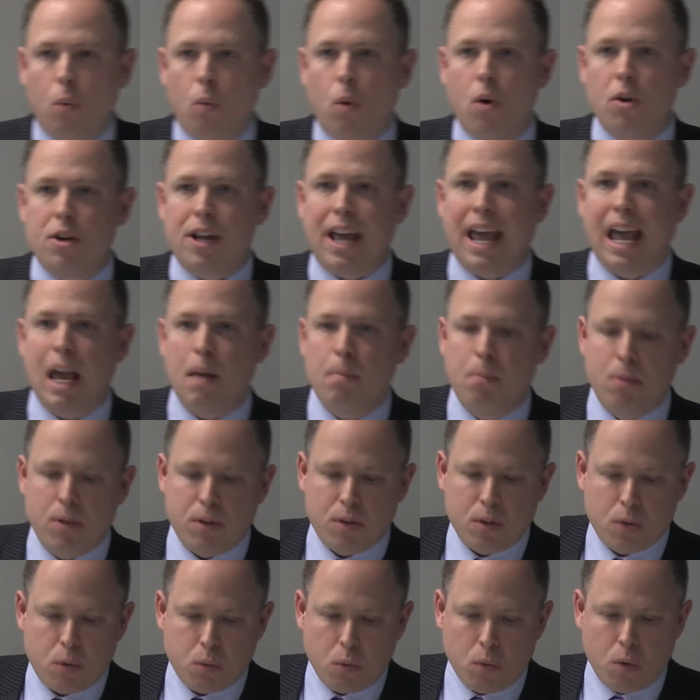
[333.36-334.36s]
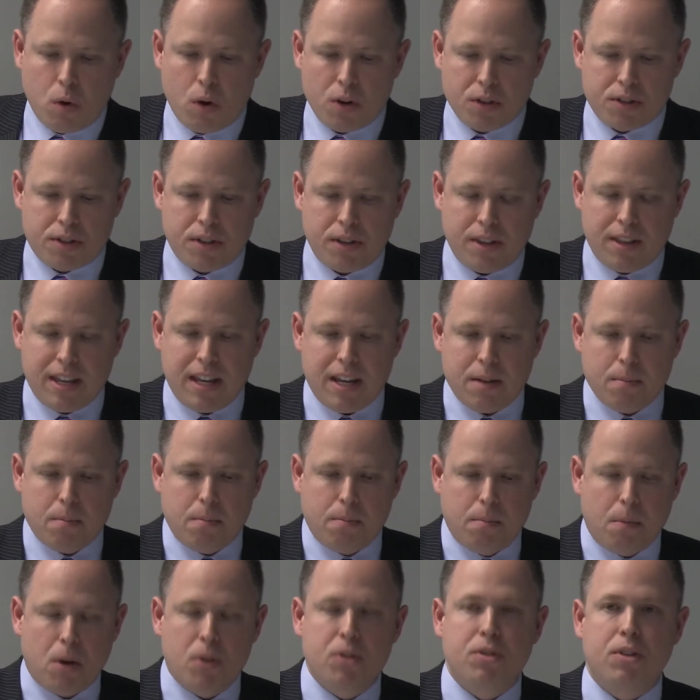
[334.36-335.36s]
What happened was the
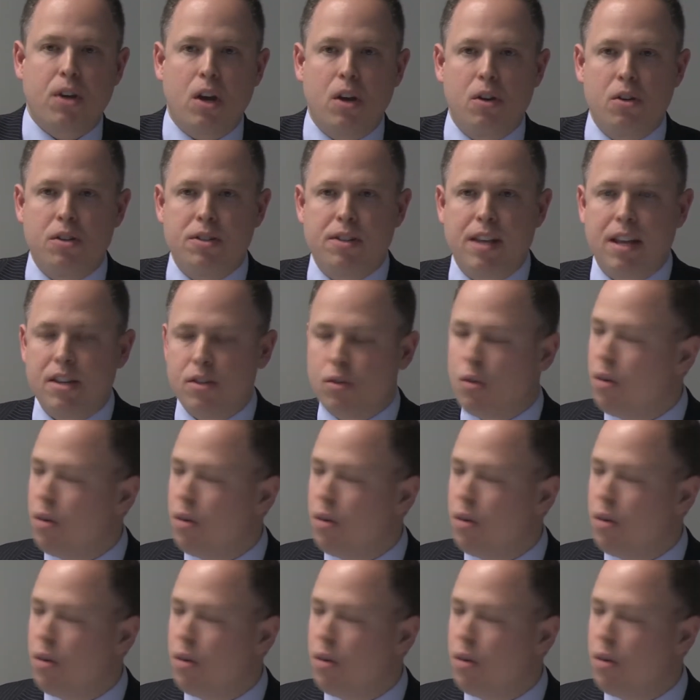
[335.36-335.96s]
Russian